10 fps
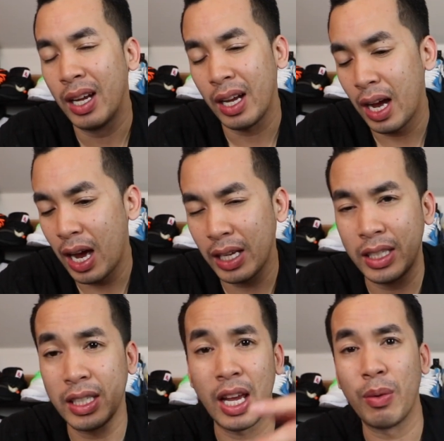I
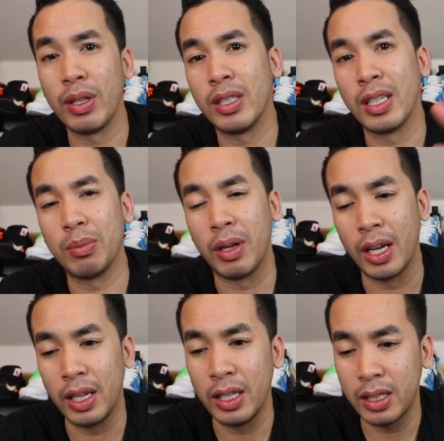just can't win these things,
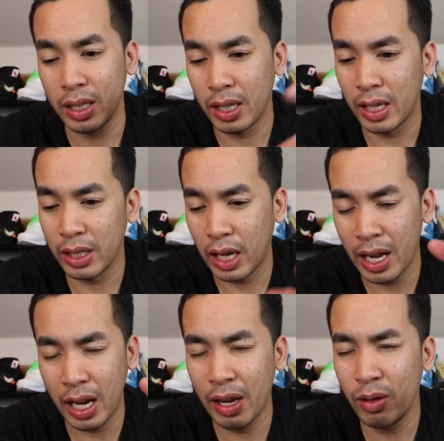man. It's uh,
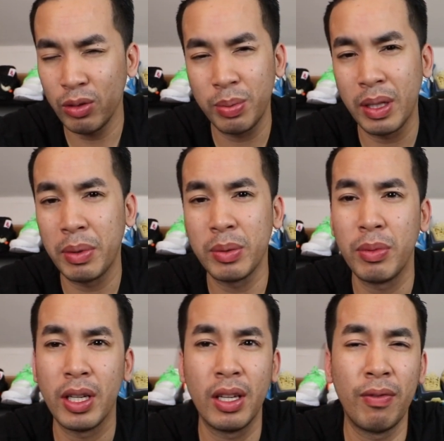I, I don't spend that much
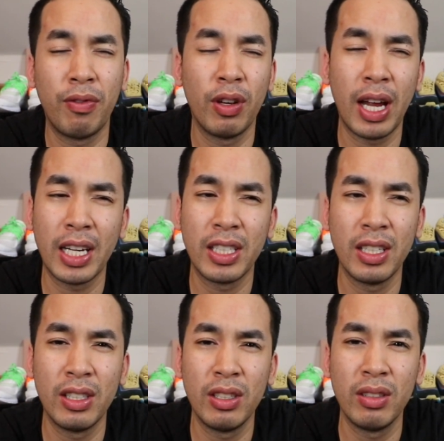money in foot
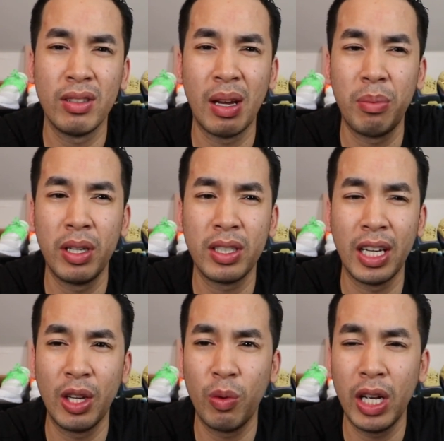action that much
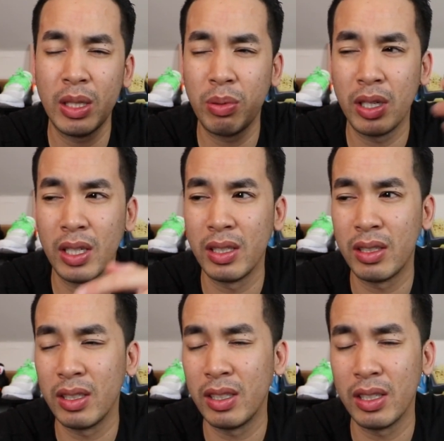anyways,
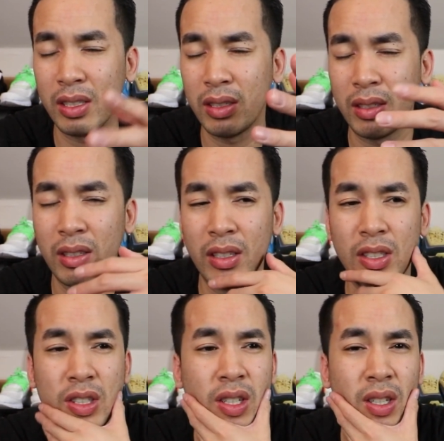because it's just,
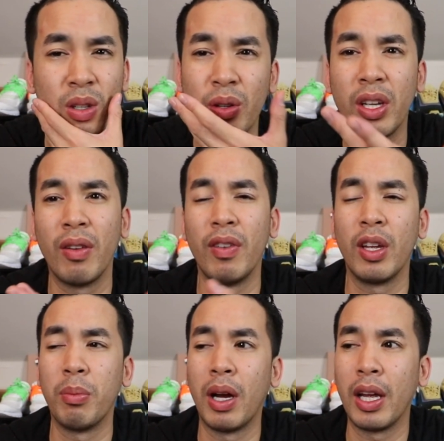it's a little
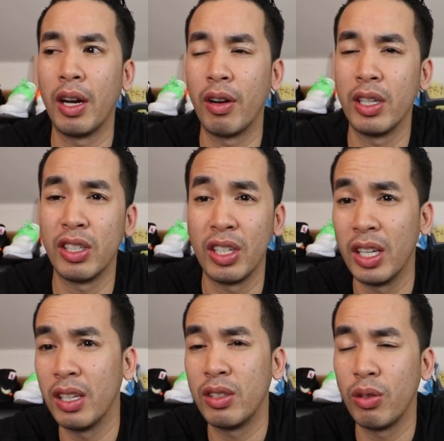inconvenient in my area to
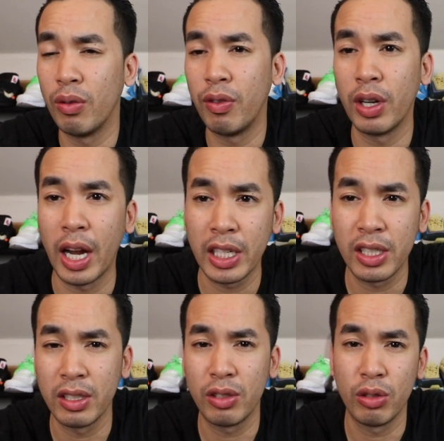get to a foot
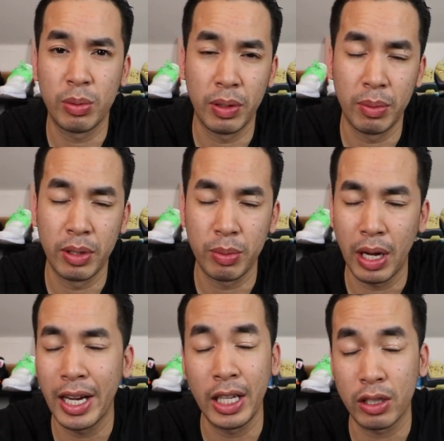action to spend much
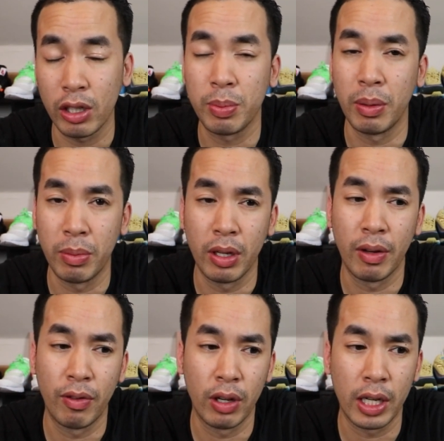money. I need to start spending money in
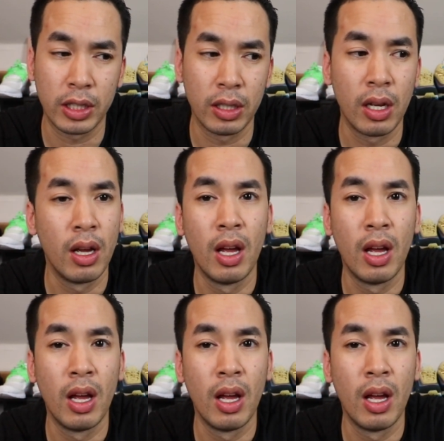the foot action.